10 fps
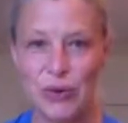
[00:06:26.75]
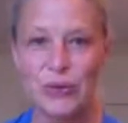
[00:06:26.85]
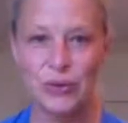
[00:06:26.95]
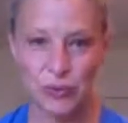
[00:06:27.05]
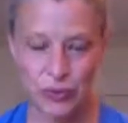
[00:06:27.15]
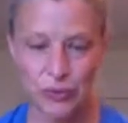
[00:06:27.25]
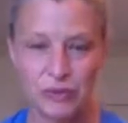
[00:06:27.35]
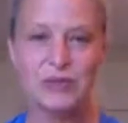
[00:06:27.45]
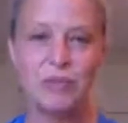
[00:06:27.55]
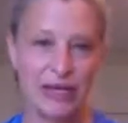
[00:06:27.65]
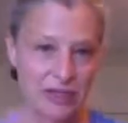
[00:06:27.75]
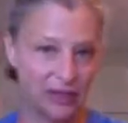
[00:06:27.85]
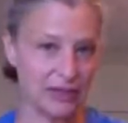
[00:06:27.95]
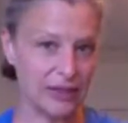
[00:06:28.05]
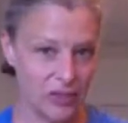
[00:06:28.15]
own grooves
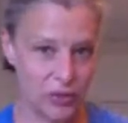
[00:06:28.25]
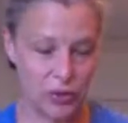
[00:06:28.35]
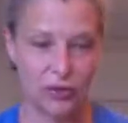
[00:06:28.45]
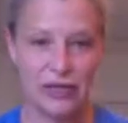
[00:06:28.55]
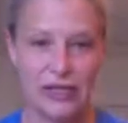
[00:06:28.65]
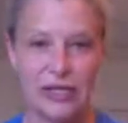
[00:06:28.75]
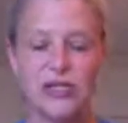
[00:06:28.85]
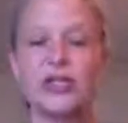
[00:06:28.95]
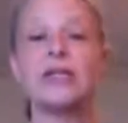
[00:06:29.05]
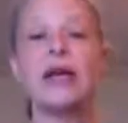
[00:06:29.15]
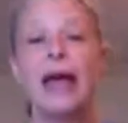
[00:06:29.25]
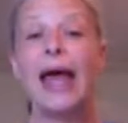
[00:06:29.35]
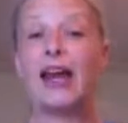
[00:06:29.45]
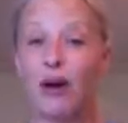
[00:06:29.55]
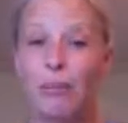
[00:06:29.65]
based on the external conditions,
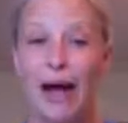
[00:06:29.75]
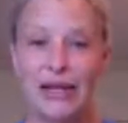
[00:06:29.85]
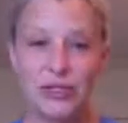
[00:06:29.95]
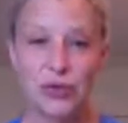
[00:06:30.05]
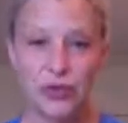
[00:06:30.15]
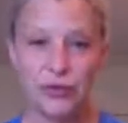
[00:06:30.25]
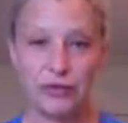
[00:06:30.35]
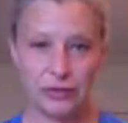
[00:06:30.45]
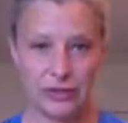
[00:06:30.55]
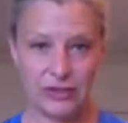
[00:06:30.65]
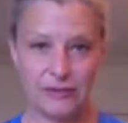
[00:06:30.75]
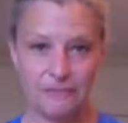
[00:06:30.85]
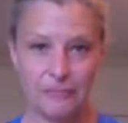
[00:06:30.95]
and our bodies are no different.